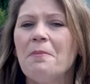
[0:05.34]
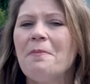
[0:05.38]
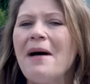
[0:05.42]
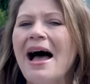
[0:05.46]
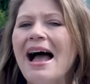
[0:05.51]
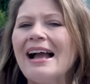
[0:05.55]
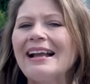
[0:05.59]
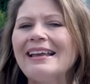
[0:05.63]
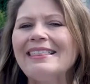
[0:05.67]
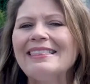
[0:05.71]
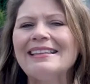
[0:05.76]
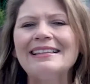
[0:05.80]
but
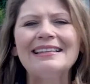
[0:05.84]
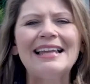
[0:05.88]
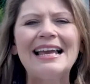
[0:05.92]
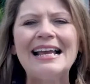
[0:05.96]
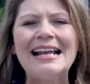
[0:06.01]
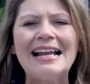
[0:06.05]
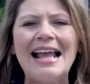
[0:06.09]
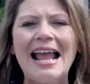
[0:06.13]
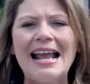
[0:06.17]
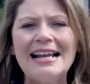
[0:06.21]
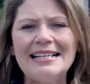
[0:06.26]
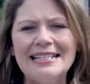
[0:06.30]
back in the
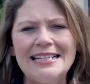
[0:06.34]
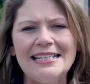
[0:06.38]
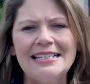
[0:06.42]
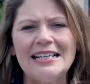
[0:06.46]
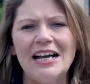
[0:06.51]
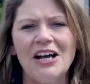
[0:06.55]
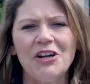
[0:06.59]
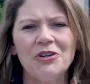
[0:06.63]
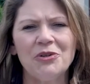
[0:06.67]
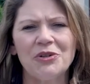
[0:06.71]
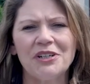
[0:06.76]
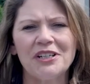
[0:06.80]
late
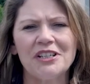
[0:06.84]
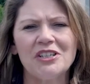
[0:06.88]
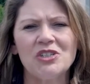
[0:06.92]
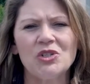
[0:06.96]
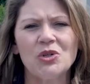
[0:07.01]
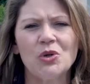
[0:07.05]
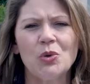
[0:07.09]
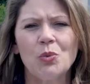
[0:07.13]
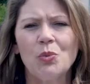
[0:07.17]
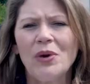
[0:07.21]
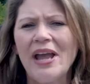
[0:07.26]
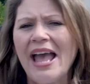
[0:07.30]

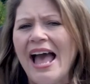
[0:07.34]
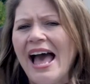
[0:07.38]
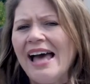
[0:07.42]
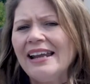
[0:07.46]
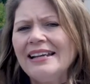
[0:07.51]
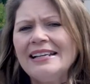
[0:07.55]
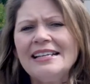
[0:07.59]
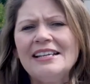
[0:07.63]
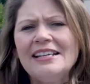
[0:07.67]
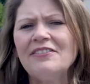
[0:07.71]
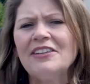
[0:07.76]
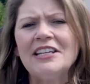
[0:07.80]
1800s, we
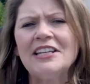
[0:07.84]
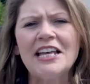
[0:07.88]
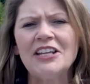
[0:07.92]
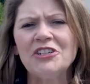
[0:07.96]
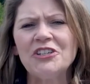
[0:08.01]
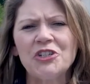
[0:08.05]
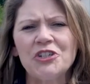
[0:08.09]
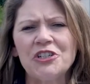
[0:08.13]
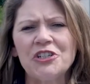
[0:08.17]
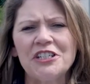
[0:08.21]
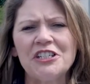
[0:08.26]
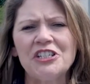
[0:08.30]
hadn't even
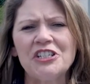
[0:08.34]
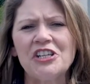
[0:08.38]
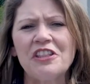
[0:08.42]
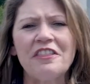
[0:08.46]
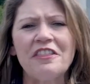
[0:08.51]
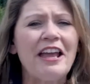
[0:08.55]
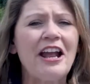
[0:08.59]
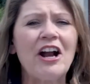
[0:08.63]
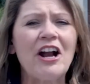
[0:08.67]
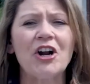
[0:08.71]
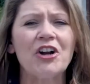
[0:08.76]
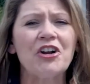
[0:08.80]
entered into
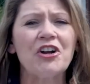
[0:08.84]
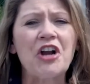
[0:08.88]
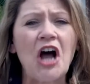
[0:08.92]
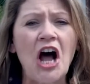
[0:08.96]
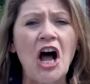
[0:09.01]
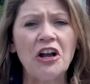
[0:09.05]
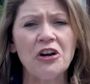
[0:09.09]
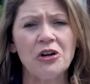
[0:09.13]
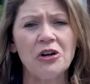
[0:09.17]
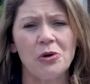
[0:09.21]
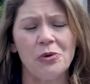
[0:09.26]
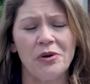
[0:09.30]
the
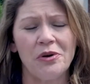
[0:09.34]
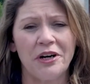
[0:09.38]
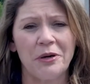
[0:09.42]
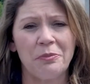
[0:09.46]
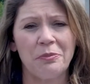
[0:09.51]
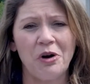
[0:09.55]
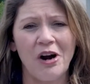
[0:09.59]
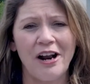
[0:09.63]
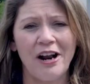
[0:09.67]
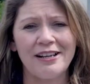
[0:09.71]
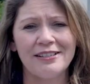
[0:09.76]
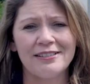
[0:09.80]
aeronautical
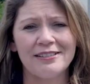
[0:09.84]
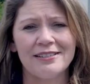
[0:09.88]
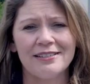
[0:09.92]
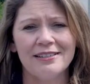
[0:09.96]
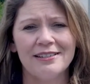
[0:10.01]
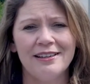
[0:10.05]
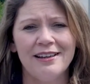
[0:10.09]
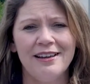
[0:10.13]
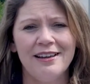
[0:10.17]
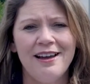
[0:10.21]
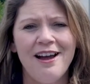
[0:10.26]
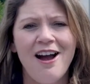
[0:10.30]
enterprise.
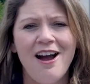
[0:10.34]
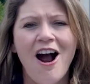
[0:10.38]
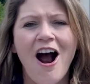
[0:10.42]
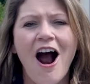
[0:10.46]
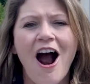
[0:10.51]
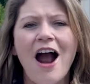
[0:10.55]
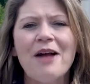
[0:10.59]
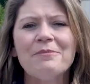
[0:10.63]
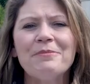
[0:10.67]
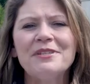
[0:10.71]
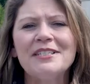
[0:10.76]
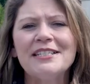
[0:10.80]

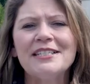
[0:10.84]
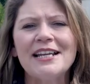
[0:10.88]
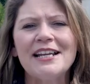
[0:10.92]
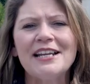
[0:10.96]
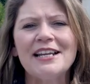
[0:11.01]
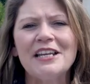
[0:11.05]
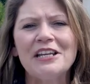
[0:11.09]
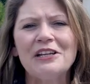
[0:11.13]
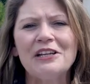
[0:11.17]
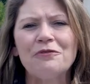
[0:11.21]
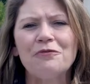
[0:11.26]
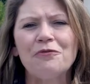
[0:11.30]
I'm
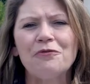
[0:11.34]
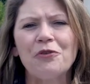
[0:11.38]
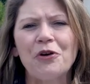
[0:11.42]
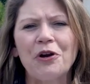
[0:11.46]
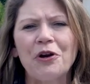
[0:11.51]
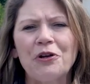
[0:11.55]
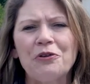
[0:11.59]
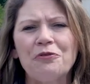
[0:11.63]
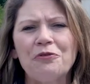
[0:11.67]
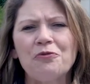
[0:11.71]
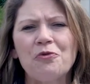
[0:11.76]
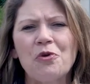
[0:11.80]
standing in
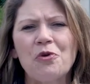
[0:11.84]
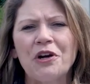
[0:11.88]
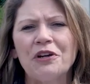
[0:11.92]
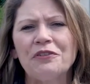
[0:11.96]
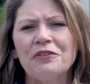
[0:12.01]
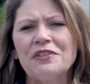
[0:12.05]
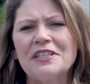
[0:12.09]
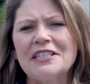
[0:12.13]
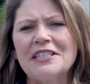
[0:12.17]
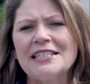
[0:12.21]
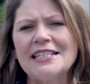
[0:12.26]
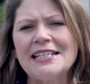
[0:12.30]
front of one
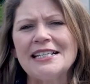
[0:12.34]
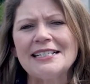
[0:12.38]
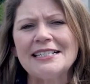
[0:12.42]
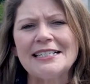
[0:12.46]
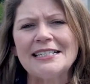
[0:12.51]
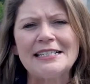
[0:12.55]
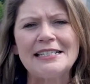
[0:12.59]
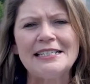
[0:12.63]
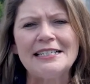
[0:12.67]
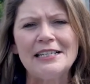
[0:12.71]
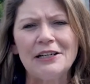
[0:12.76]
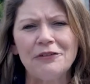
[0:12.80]
of
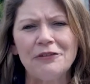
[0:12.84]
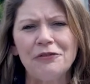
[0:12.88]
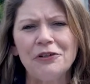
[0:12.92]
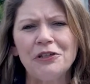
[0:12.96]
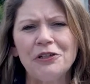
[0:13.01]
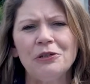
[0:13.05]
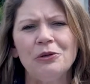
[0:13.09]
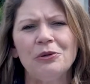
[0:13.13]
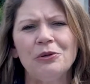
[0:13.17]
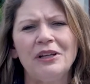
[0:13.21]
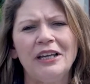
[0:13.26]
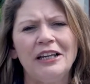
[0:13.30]
6
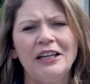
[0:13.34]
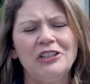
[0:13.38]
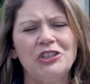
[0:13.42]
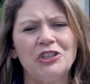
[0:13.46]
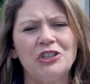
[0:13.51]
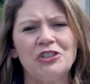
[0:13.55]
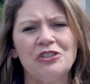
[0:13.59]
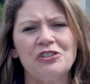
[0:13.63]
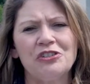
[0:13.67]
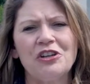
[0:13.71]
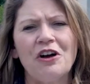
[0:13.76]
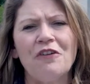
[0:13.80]
different
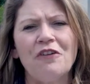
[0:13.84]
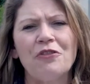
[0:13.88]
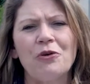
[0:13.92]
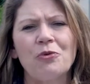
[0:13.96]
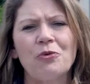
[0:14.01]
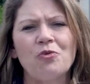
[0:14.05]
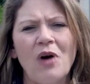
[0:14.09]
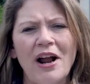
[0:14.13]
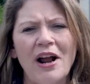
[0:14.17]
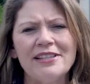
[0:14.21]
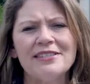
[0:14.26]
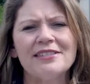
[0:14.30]
locations of the
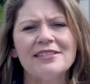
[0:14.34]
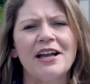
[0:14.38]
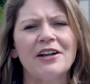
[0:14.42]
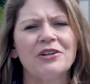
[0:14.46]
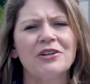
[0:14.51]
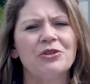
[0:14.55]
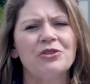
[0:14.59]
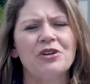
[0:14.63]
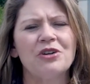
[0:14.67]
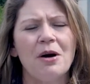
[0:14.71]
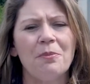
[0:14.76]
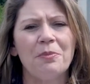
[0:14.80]
Wright
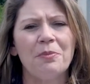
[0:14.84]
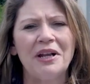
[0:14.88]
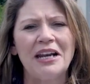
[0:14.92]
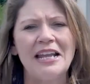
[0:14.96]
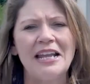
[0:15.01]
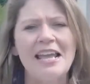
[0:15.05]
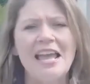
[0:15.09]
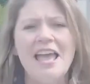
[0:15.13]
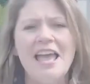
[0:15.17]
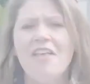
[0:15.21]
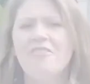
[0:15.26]
Cycle Company